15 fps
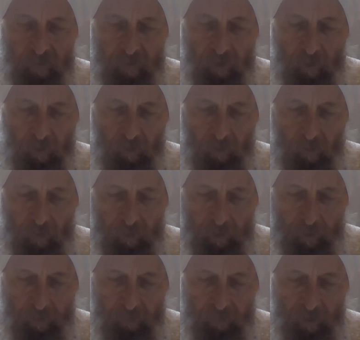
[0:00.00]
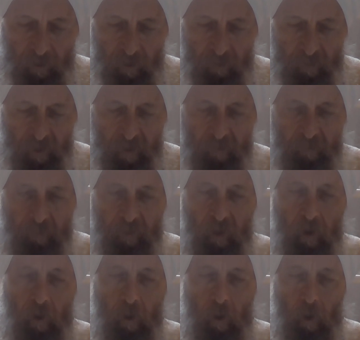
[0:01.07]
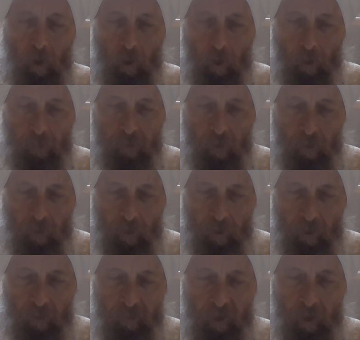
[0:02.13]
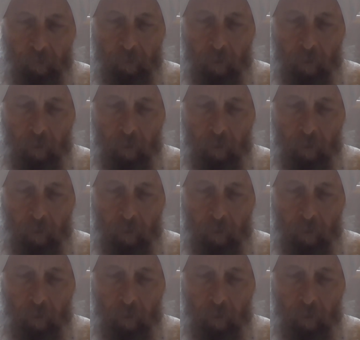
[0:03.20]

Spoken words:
Siri Gurudev Namah, Adgure Namah,